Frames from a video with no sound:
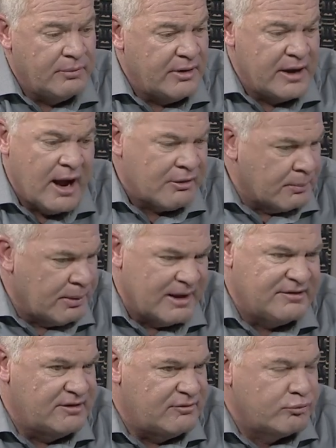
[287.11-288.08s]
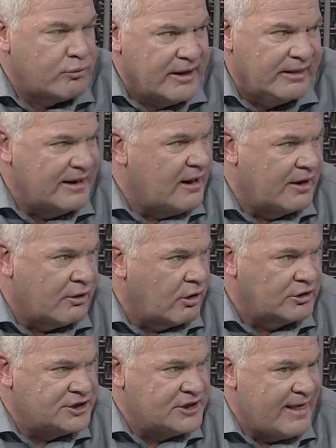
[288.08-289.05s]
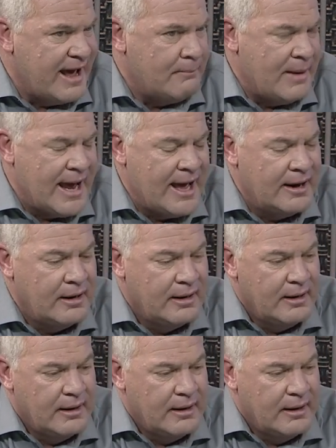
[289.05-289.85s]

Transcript: The other places really doesn't hurt you that bad.